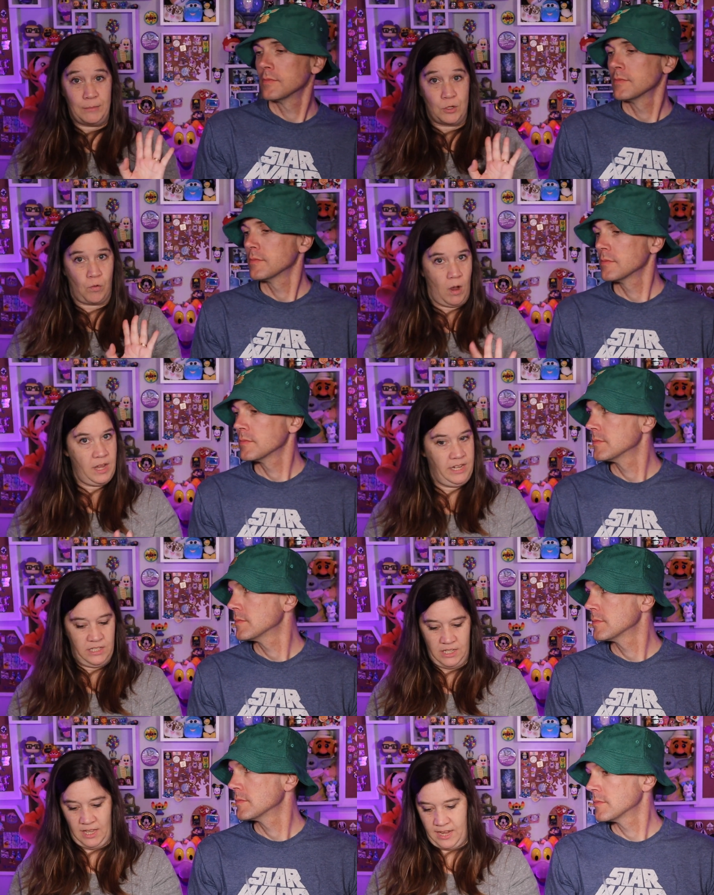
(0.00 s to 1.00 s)
Speaker 1: I'm trying
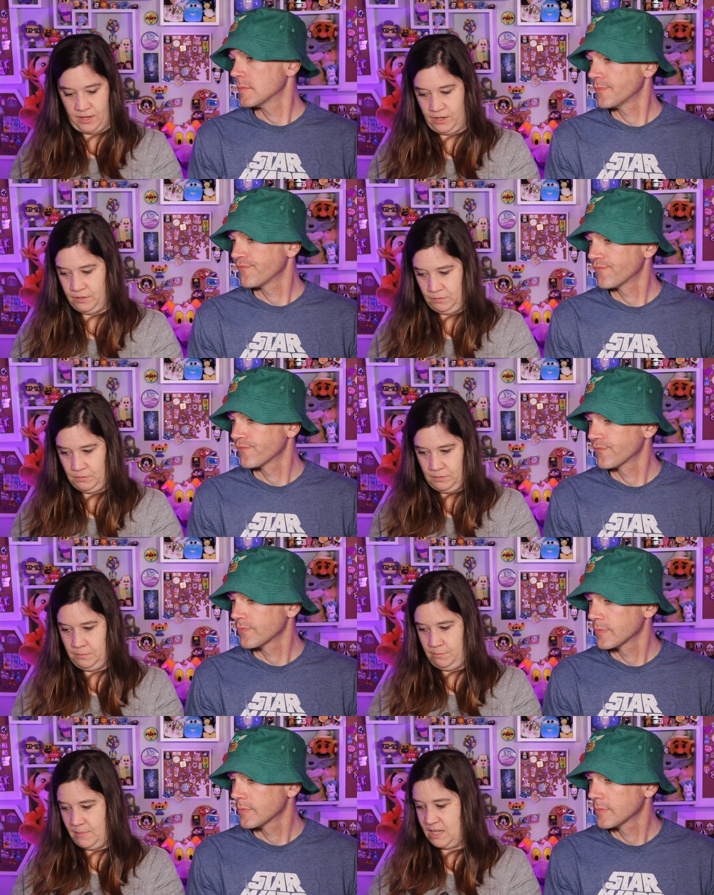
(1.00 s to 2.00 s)
to like
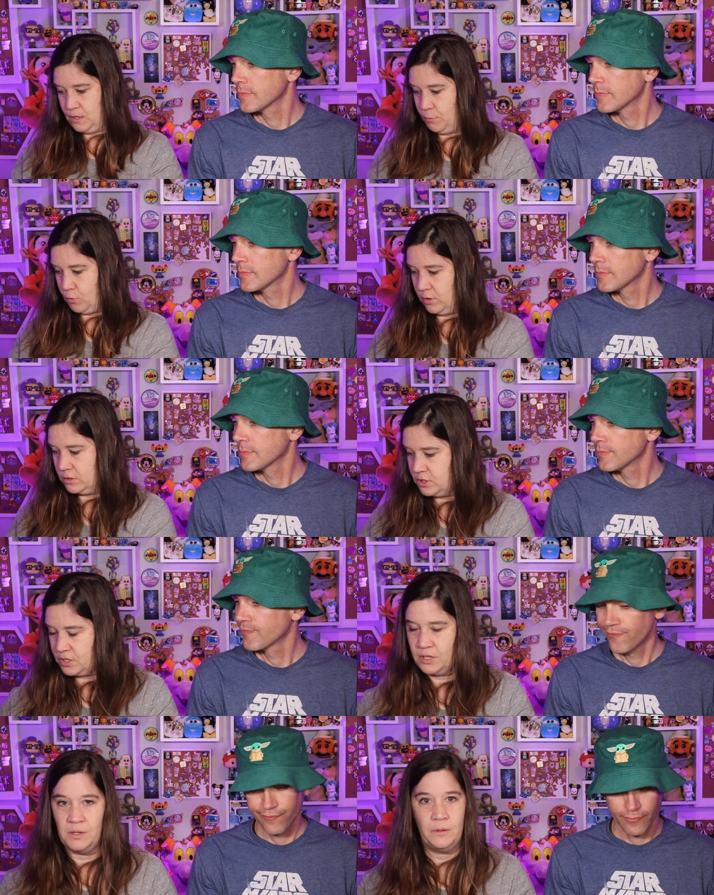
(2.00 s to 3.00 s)
make the
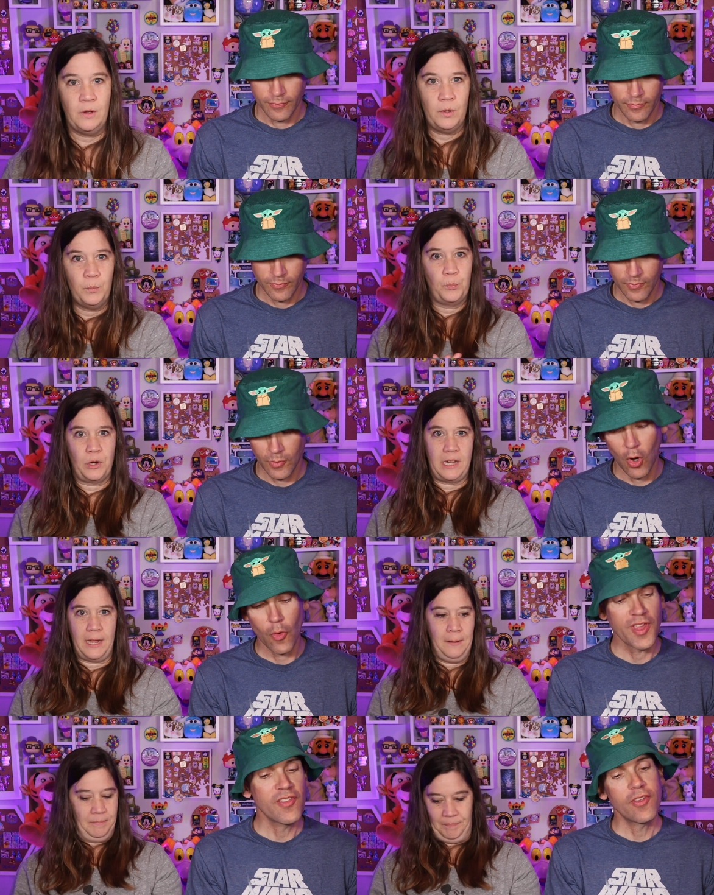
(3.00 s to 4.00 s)
boards pretty
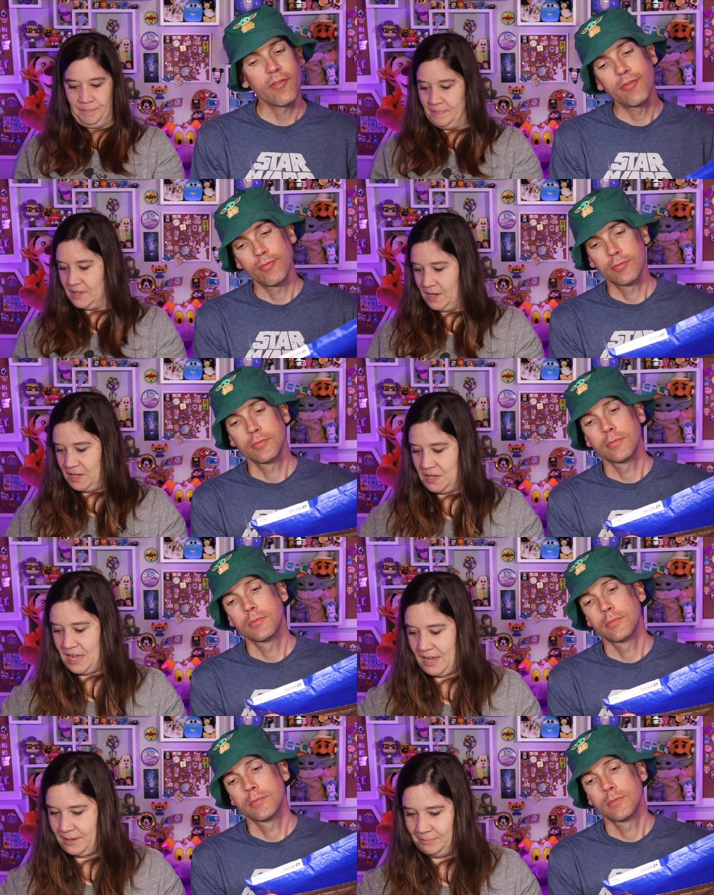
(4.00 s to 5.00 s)
cohesive. Yeah.